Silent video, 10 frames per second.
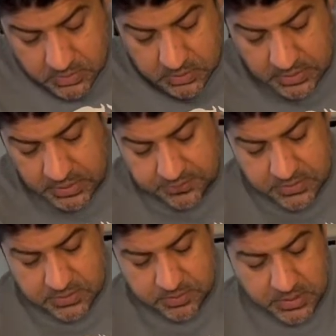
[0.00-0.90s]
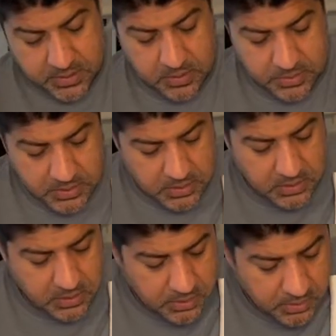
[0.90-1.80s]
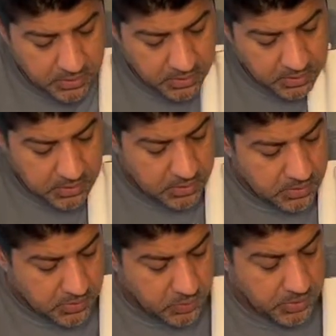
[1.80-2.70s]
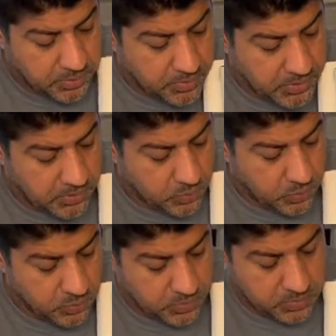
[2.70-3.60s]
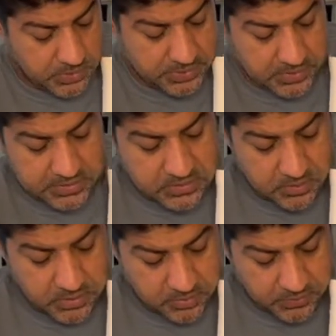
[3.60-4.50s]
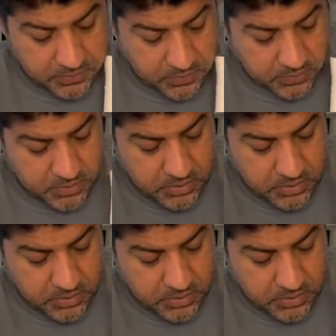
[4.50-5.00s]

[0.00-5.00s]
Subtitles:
I have this pocket up here where I put my keys and my phone.